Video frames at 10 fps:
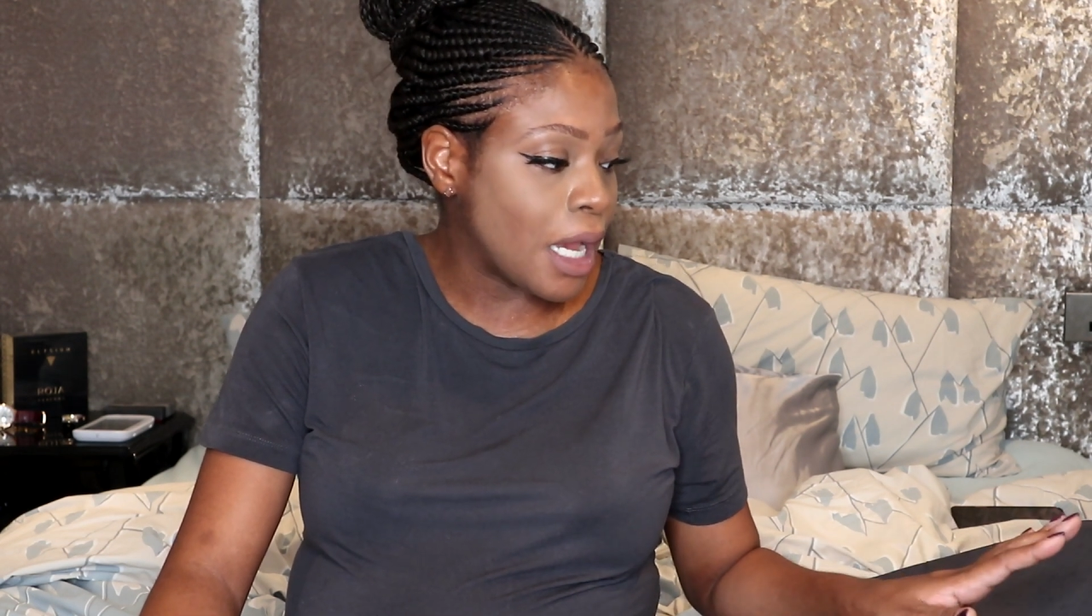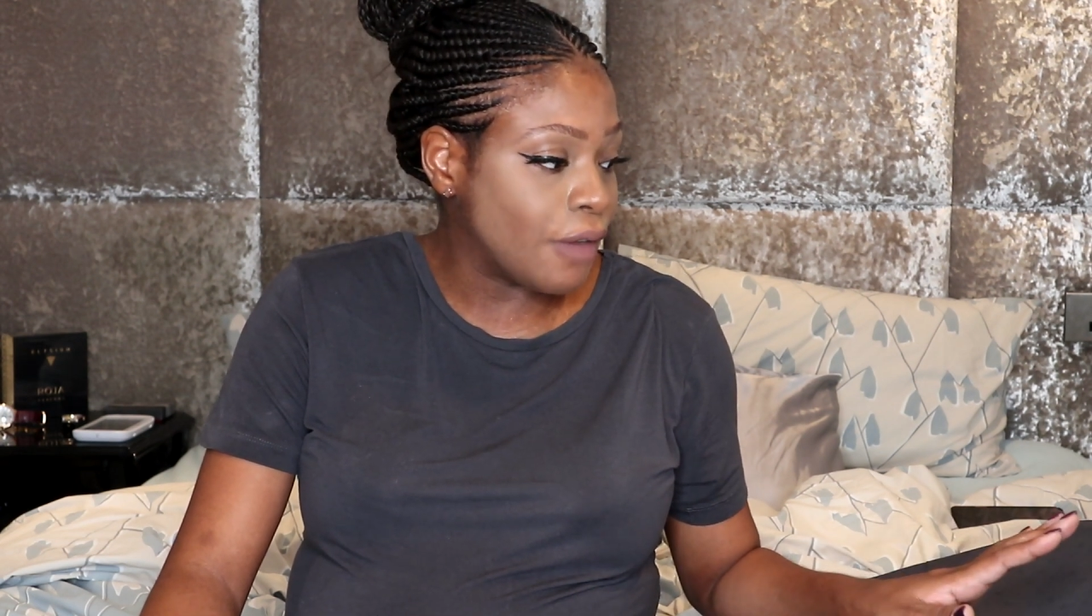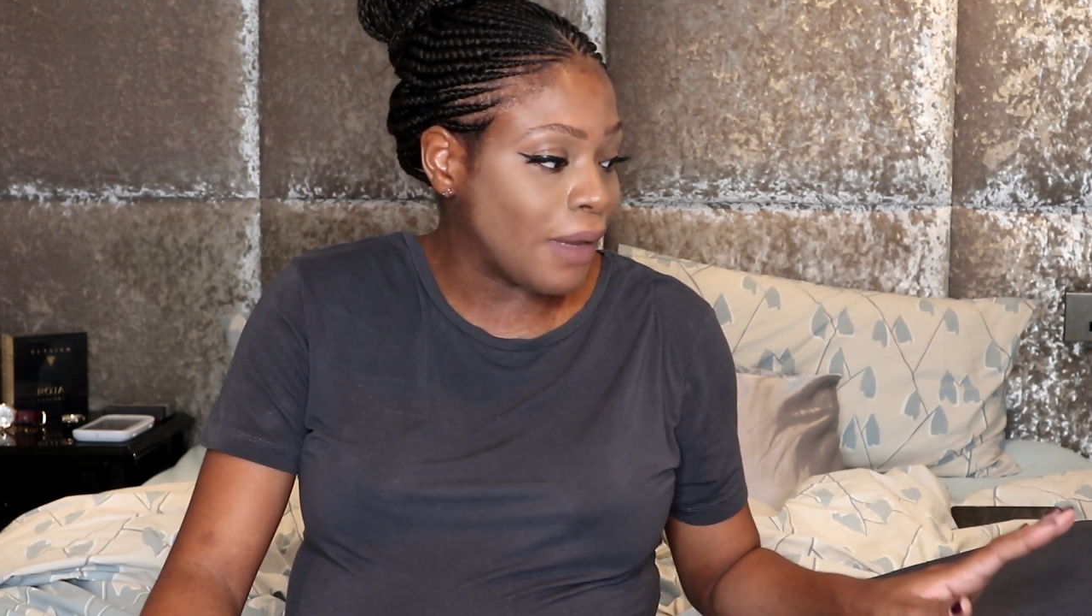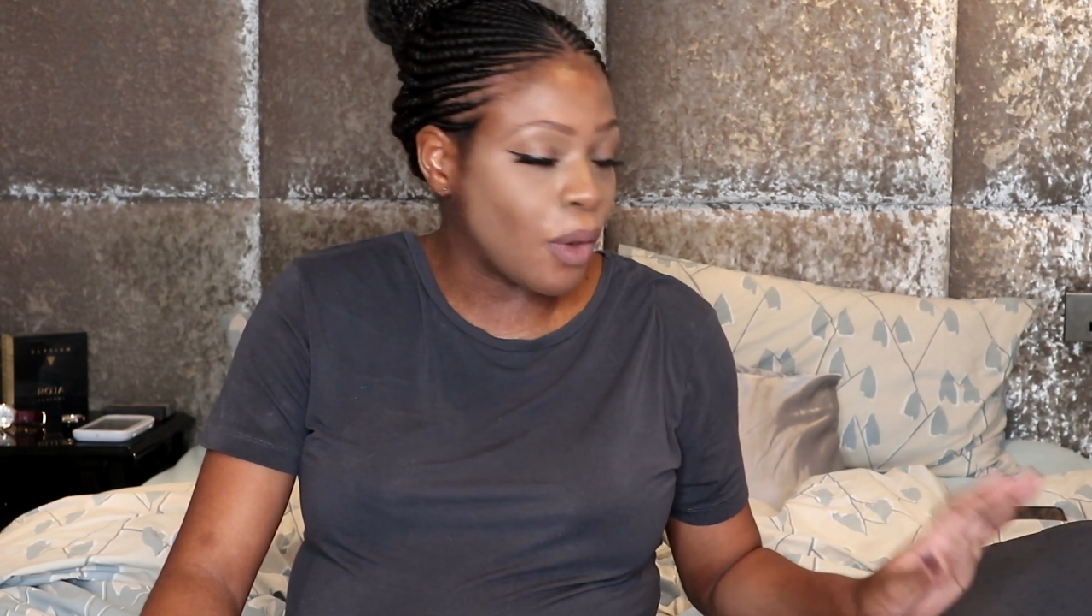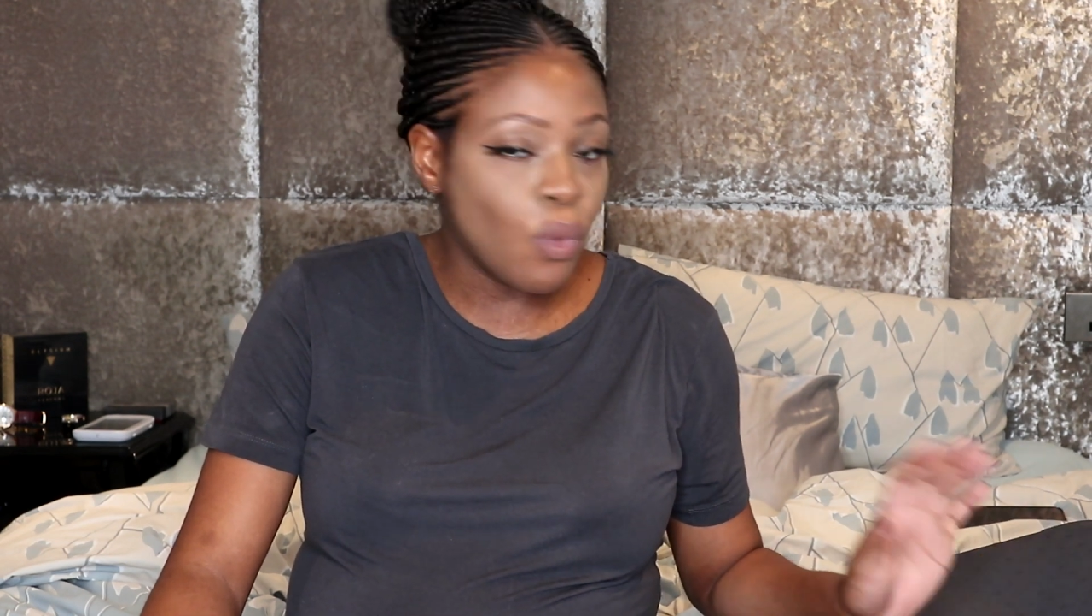
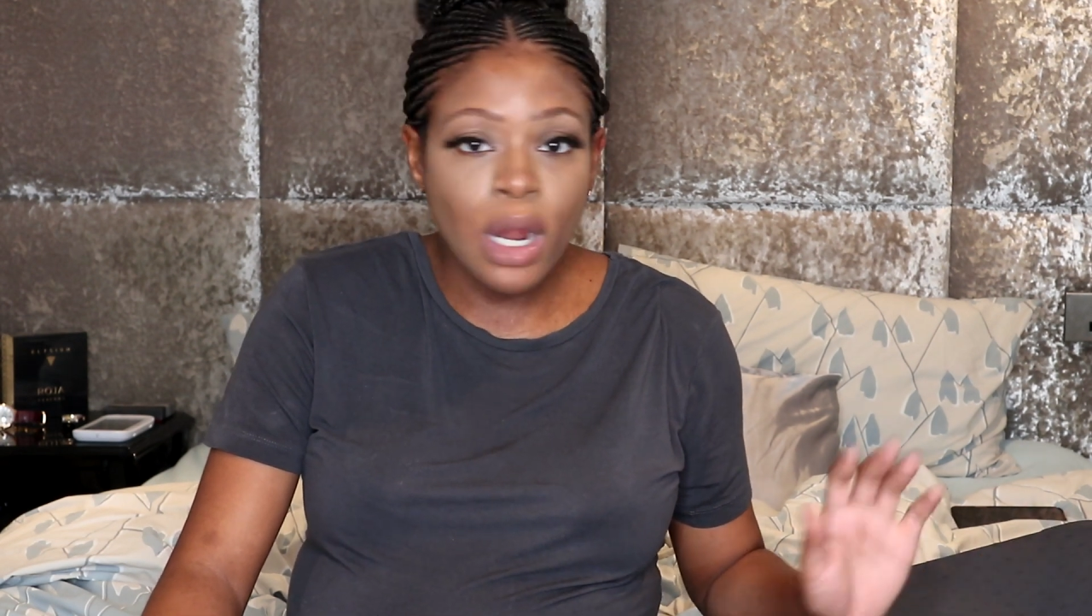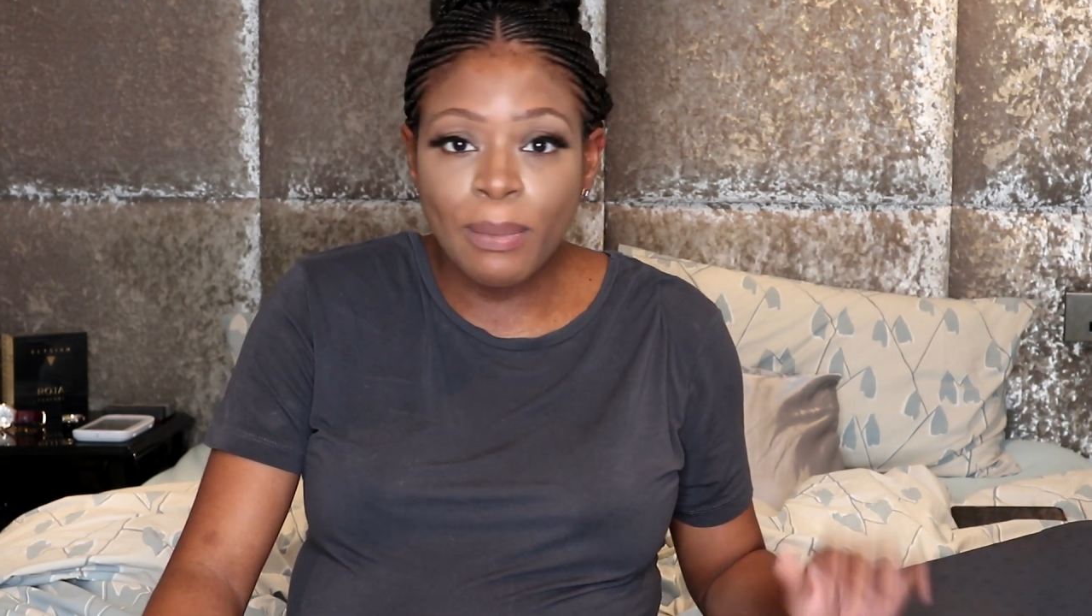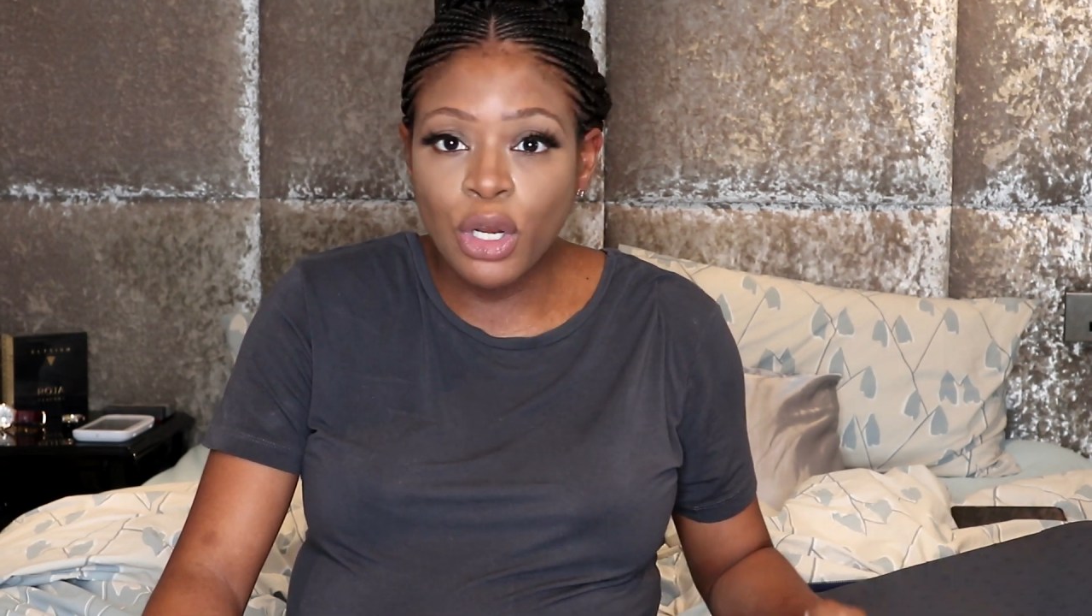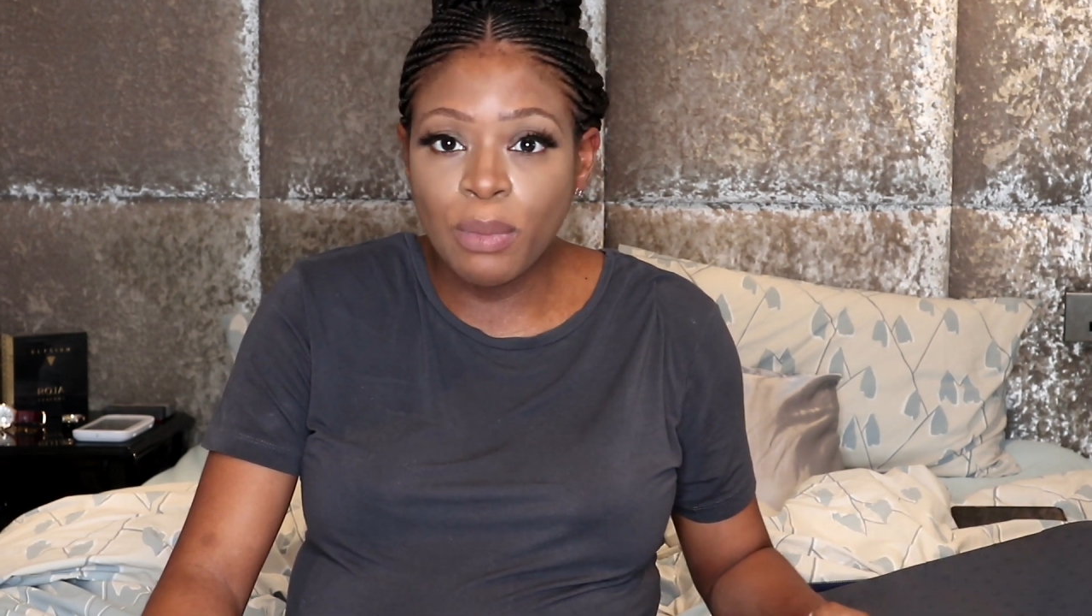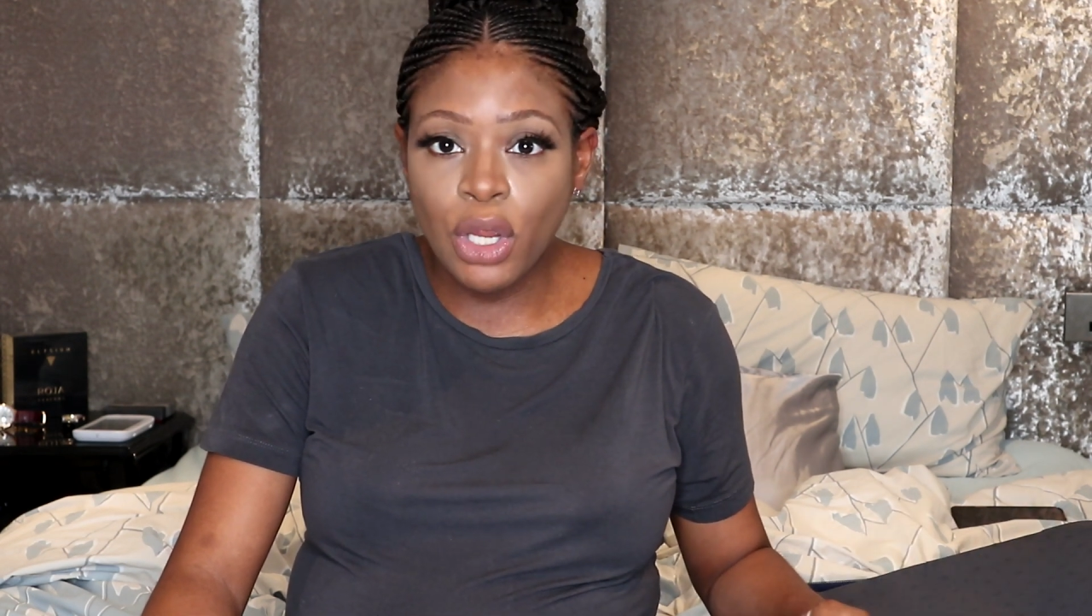kind of like where
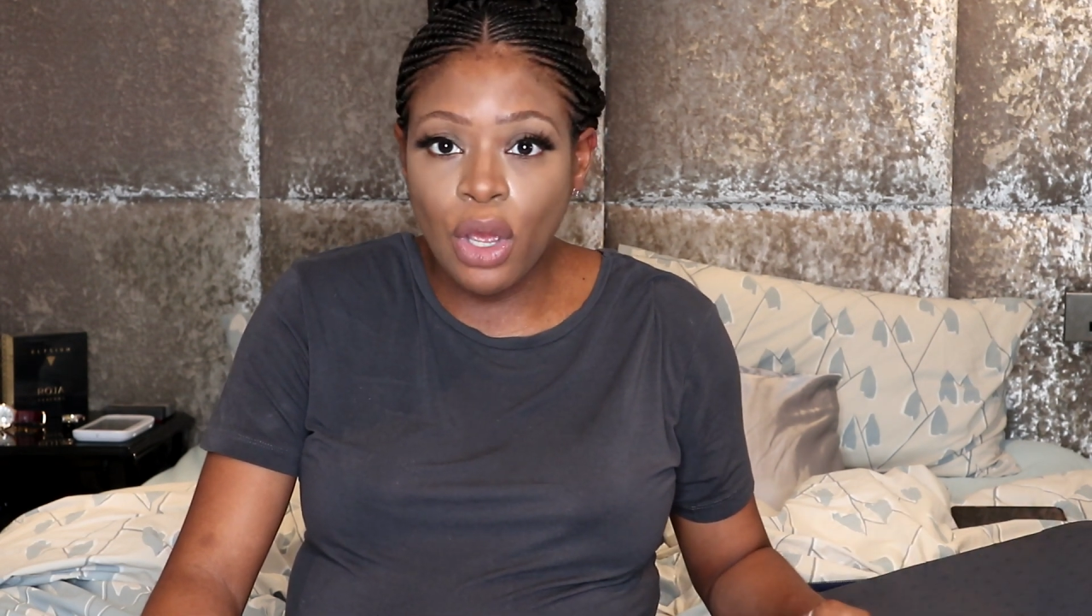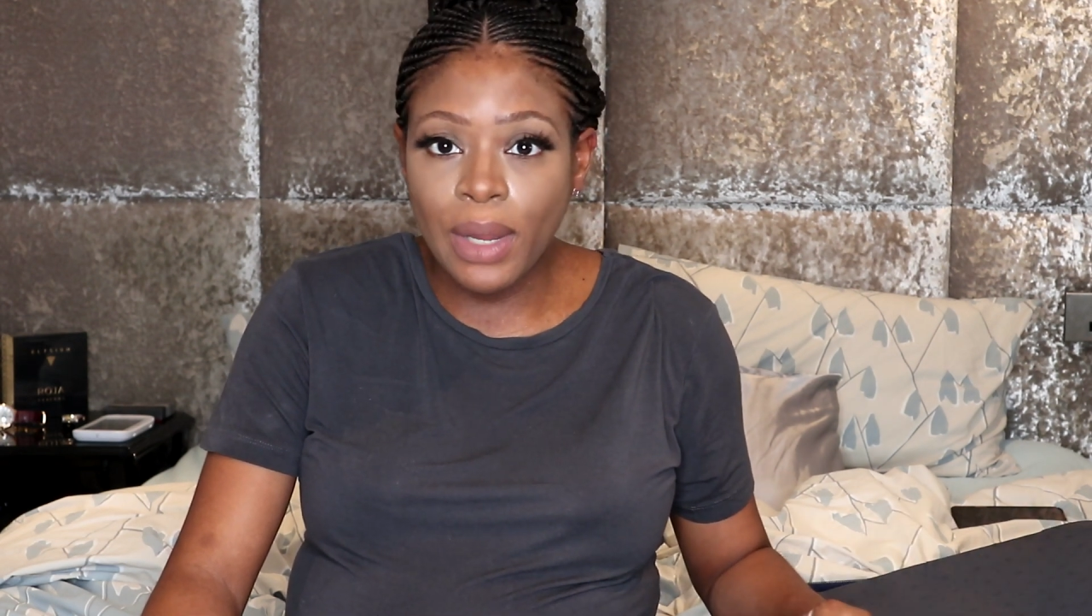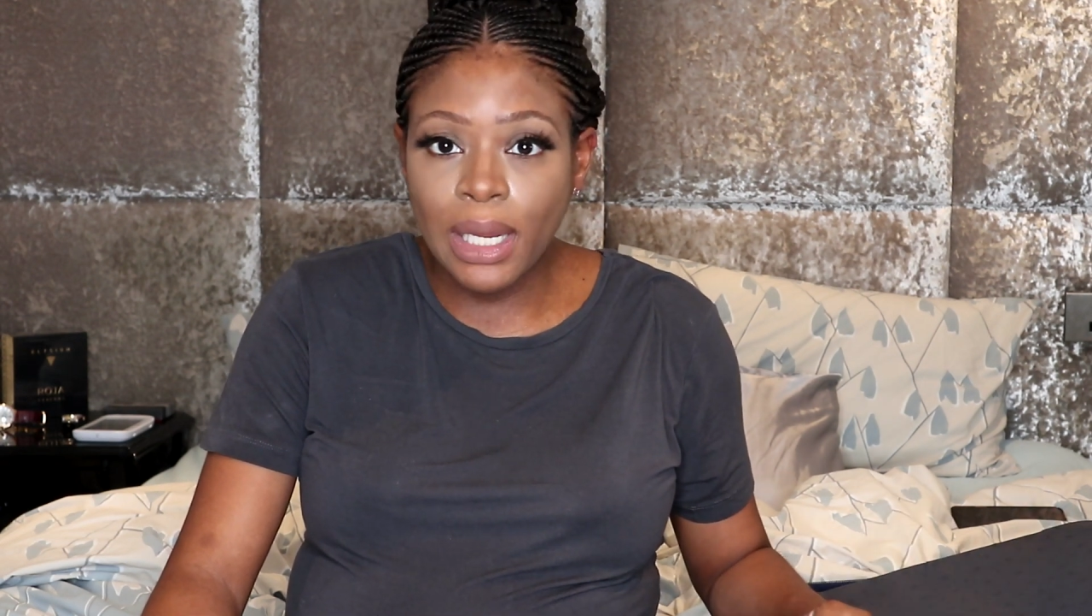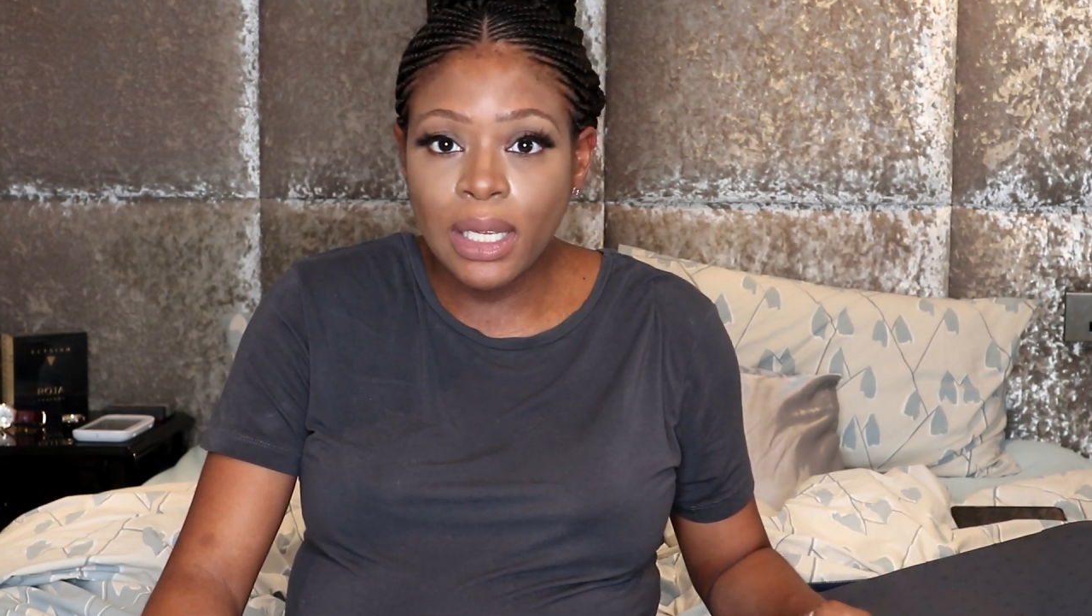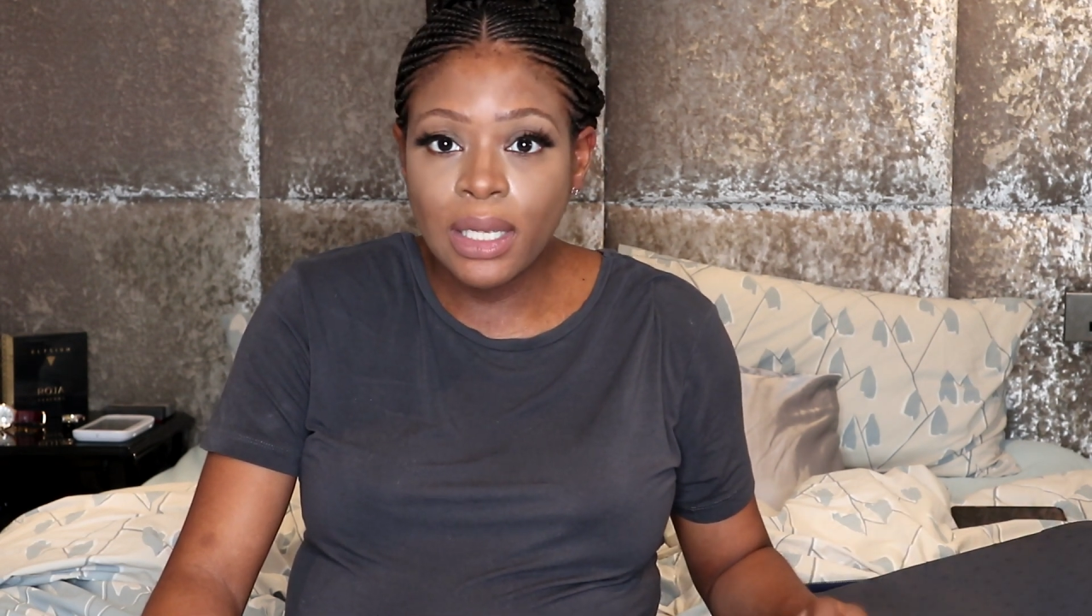I'm going to be
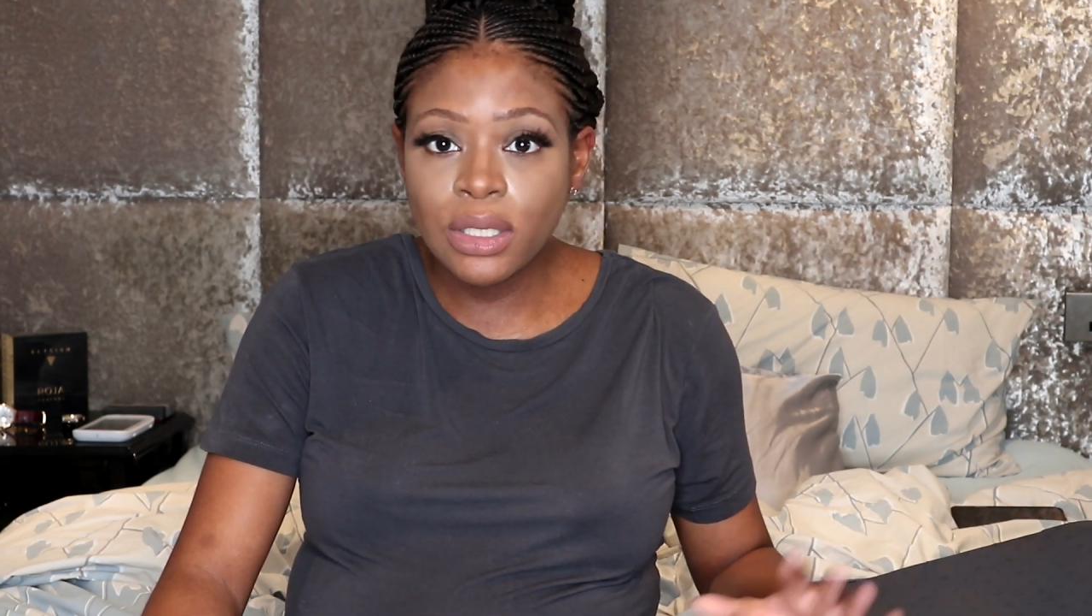going.